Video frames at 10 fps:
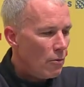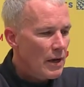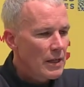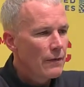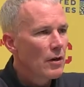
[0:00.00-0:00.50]

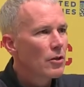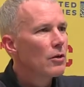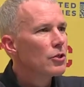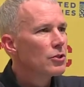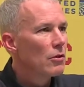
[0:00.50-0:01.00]
Well, I give
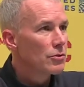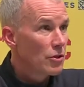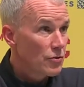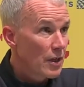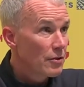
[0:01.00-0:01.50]
Curtis Schultz,
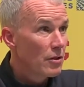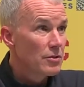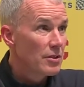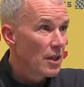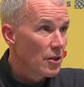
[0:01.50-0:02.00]
our strength
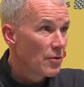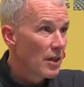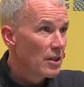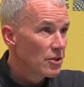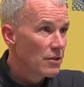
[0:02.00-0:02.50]
coach, a ton of
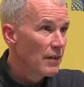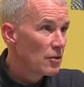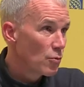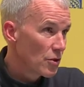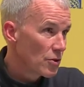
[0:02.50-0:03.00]
credit because
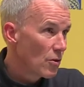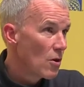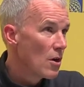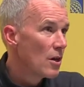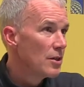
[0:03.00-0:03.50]
Chavez worked so
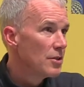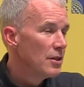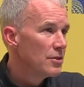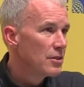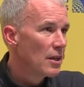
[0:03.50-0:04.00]
hard.
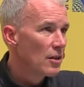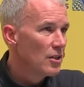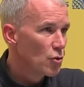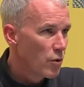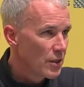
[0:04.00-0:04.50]

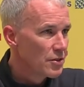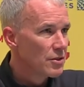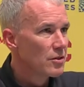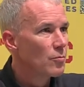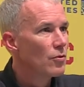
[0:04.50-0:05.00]
His quickness
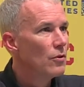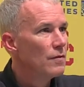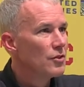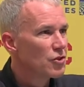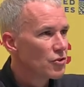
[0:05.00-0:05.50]
has
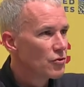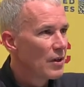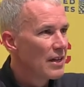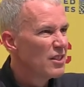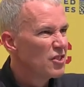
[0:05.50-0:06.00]
improved. His
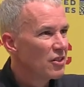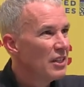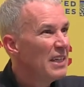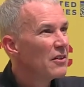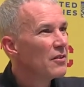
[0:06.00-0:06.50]
strength. He's
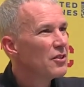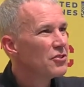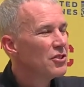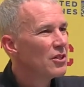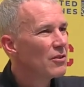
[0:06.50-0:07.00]
leaner
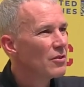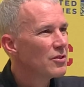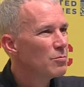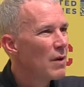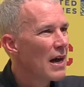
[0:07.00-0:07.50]
this year
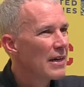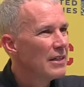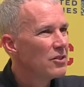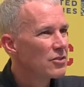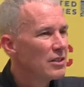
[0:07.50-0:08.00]
with his
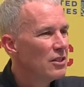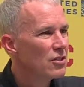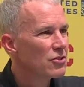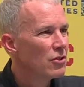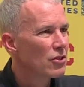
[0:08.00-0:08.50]
body. He
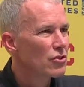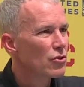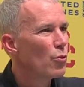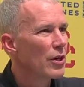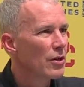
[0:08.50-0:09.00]
just looks
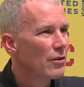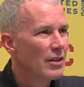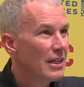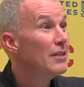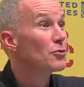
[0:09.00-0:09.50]
quicker,
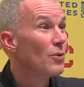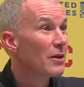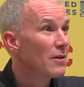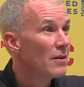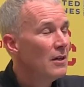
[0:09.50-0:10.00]
and he is
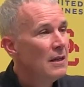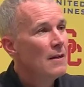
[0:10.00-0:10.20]
quicker.